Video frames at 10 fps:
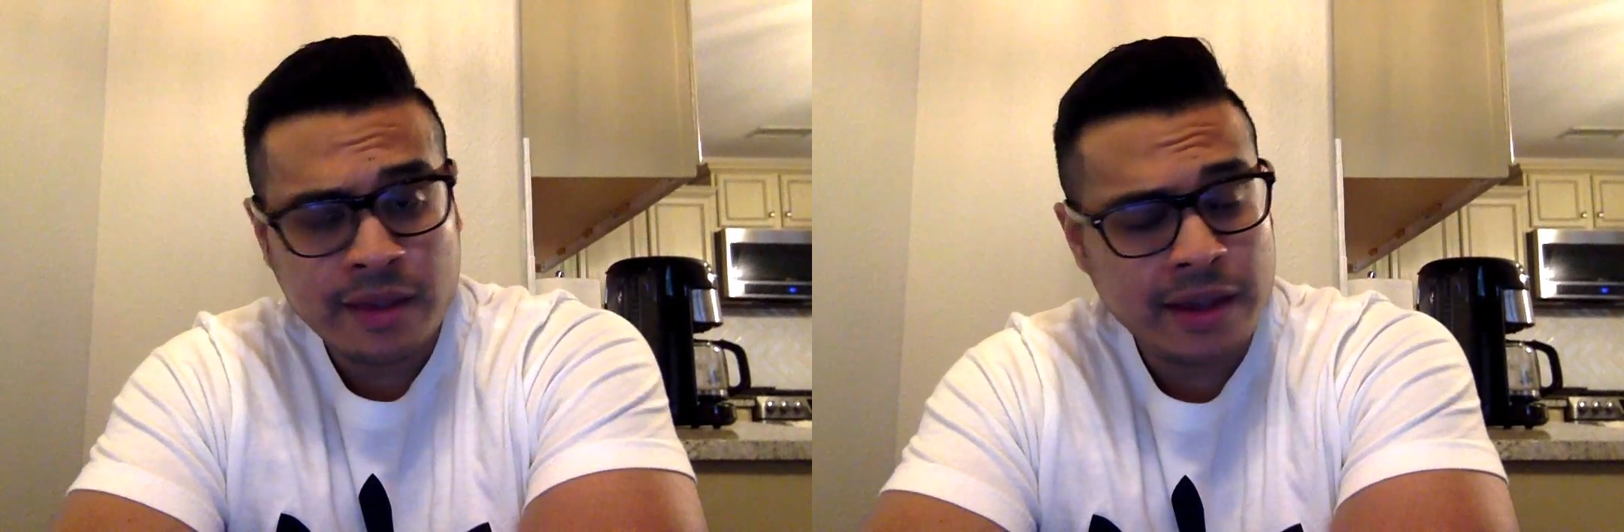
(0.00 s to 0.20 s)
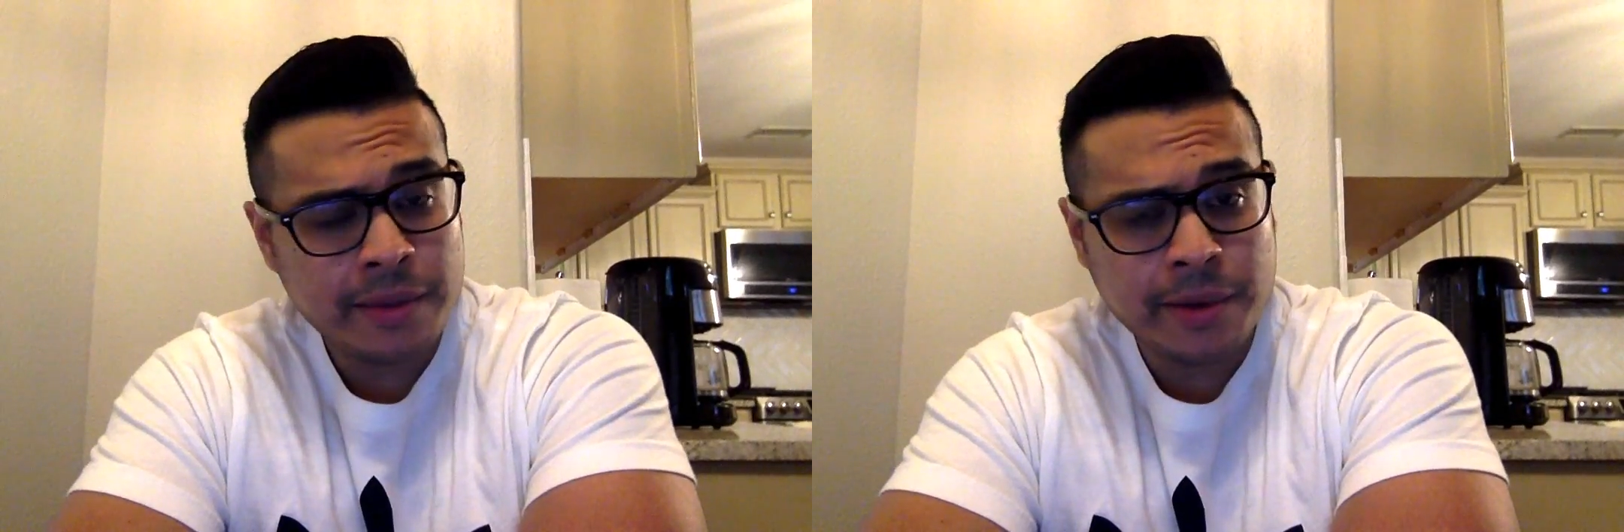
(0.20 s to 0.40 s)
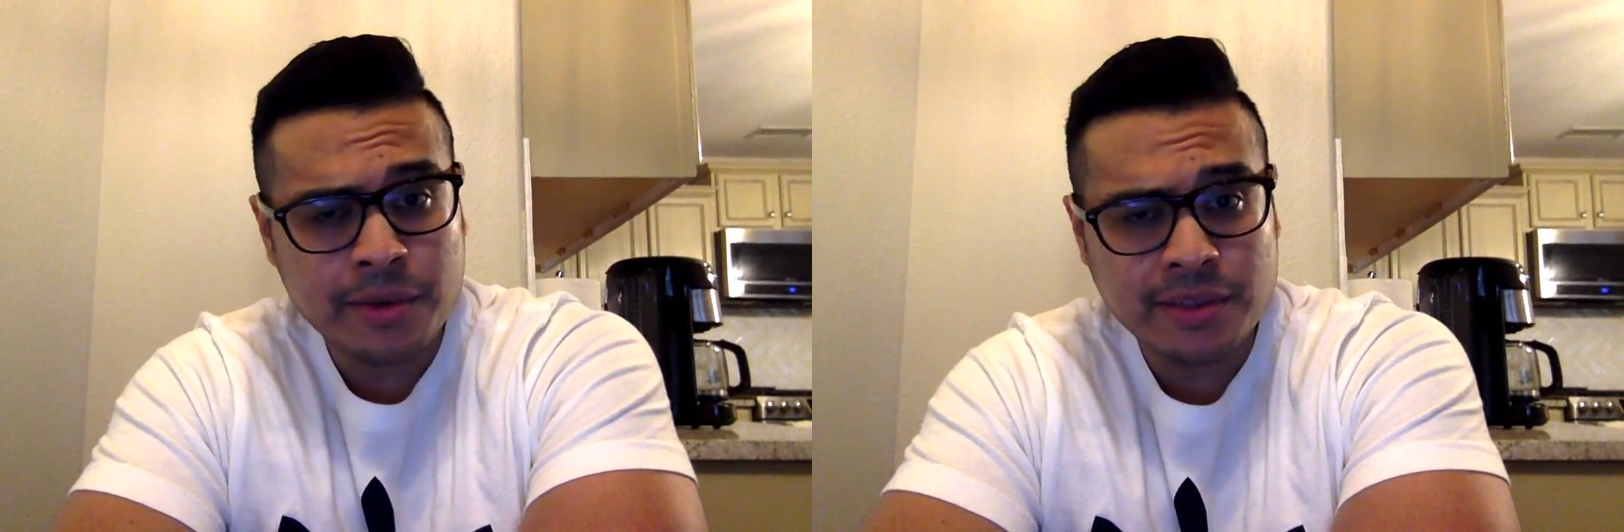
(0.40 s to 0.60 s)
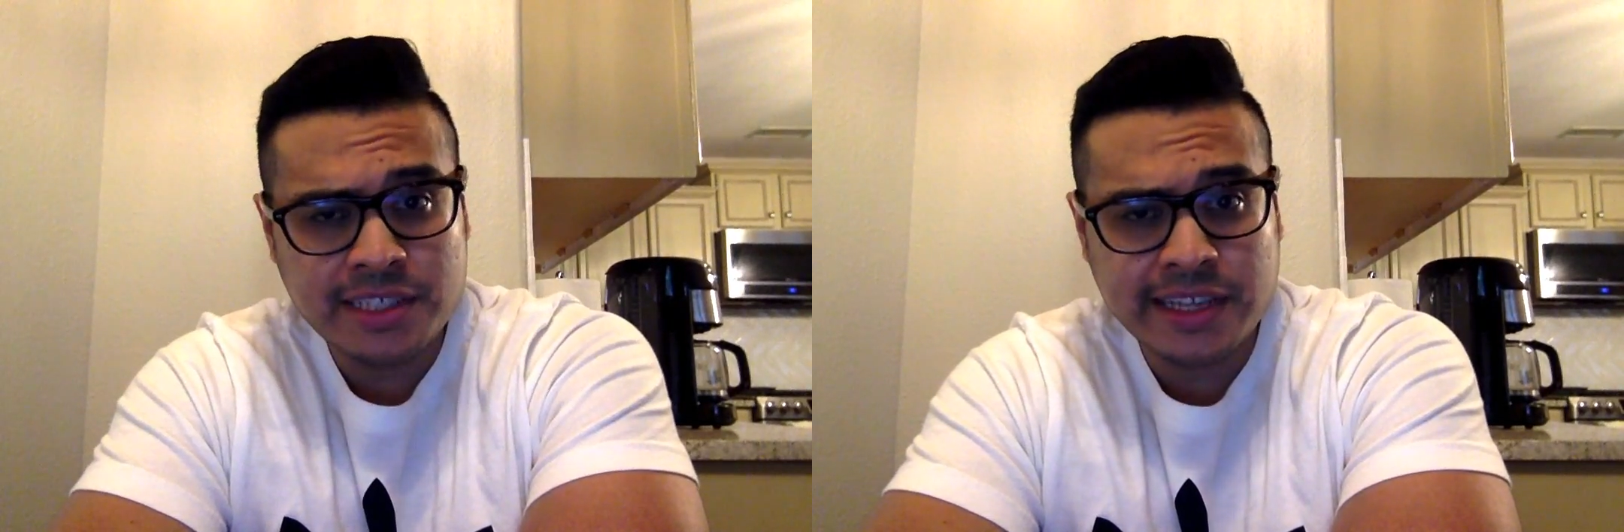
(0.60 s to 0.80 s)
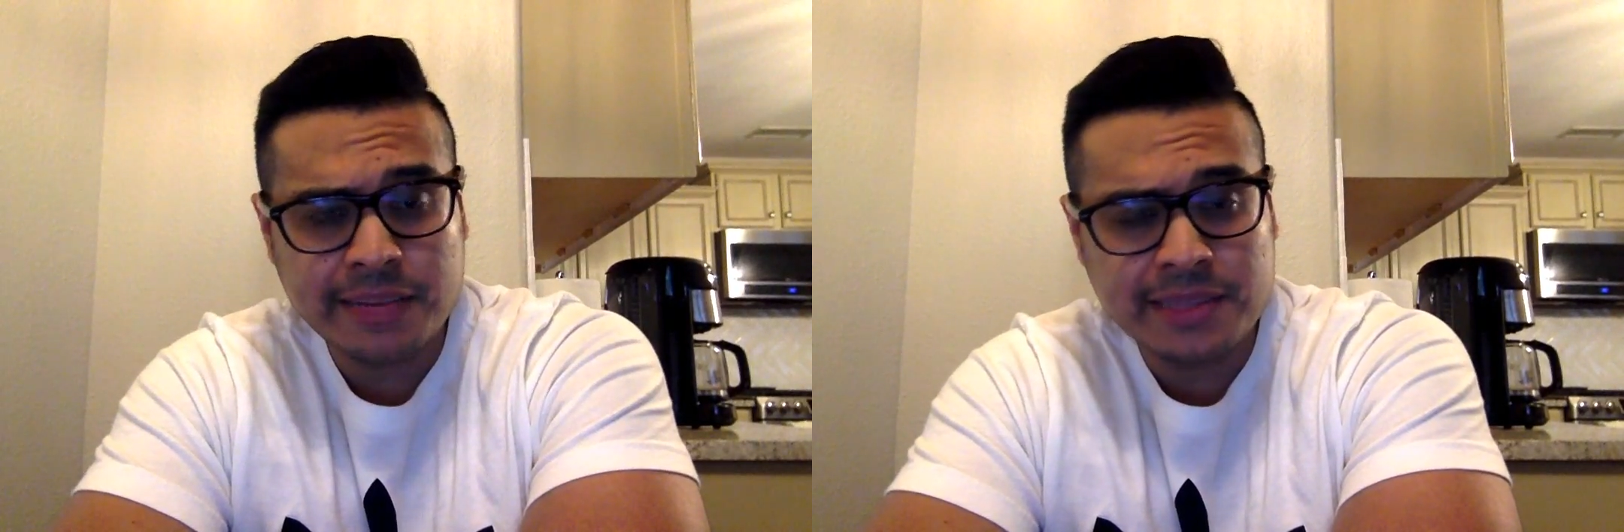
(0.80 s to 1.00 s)
Hey everyone,
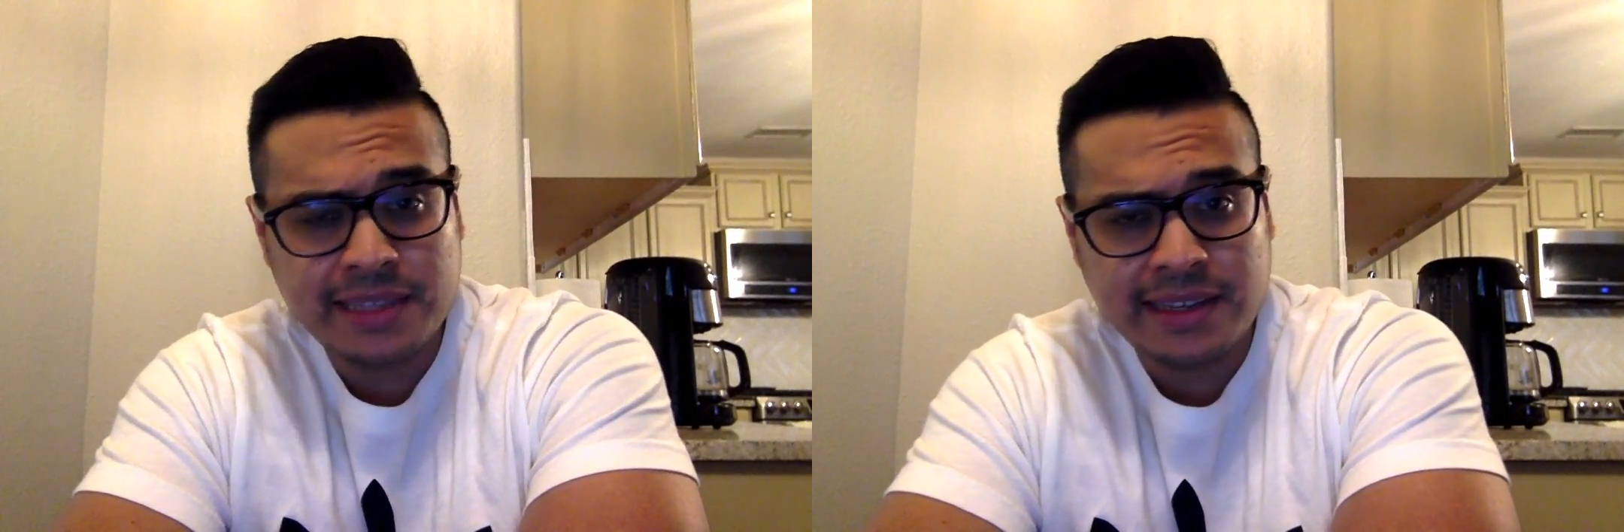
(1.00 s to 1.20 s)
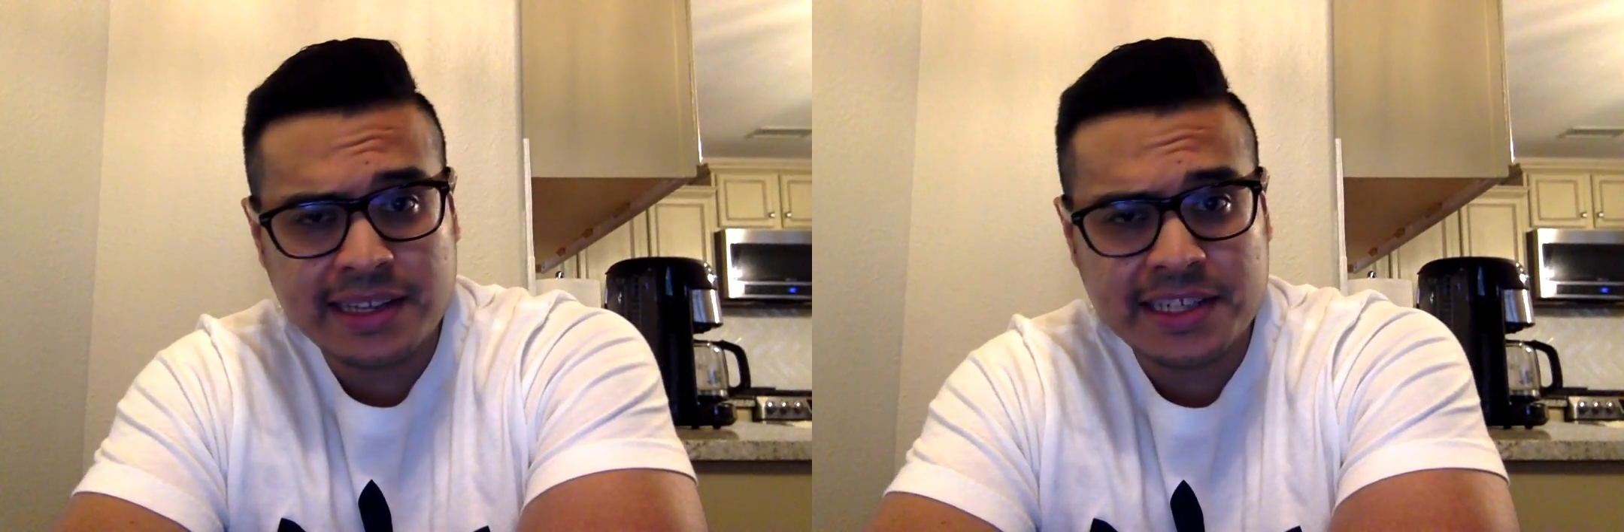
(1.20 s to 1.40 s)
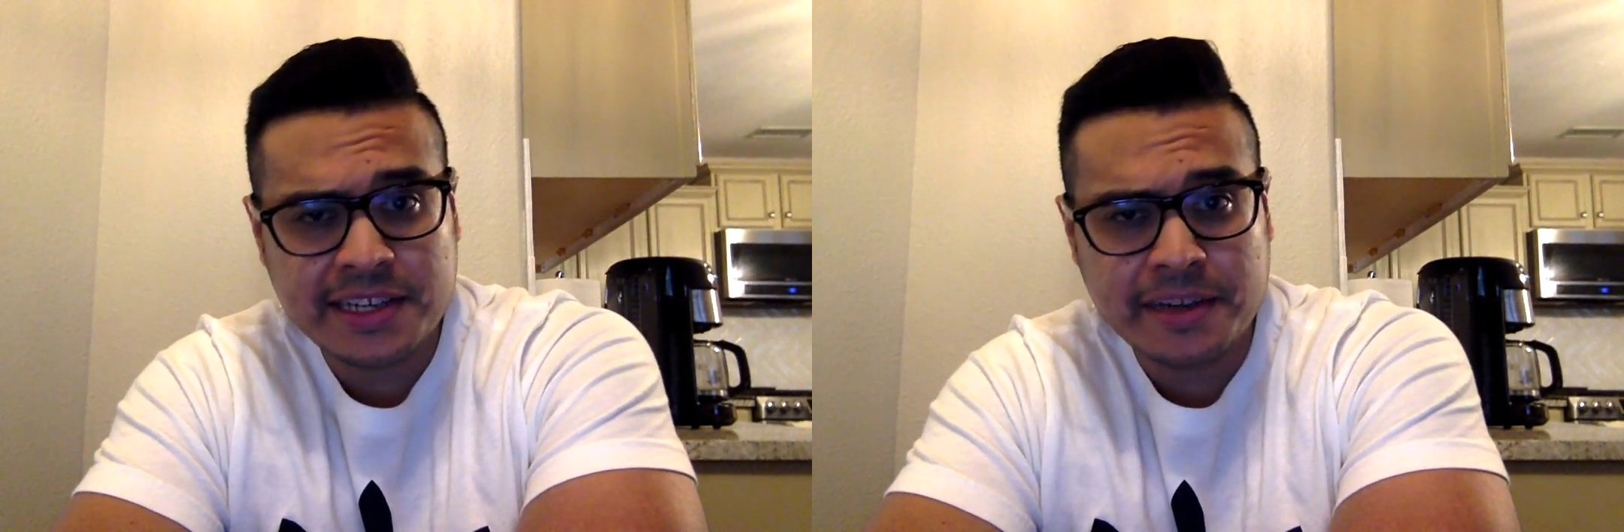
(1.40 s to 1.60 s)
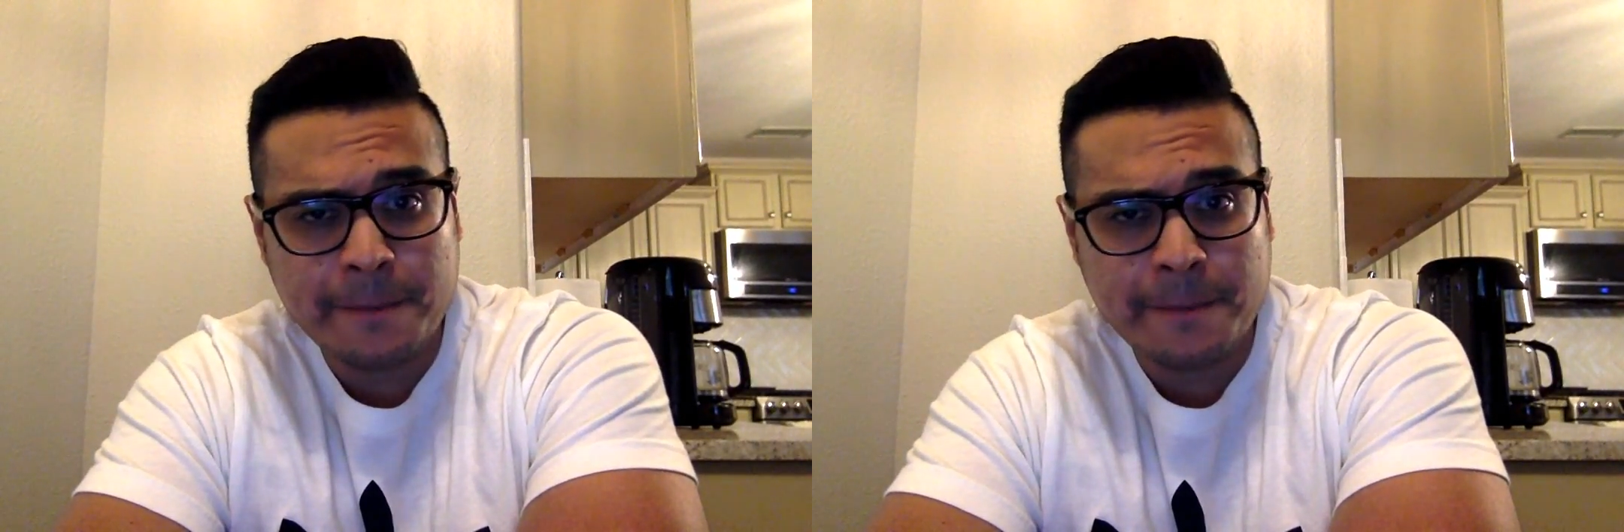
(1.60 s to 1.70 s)
JMDDS here,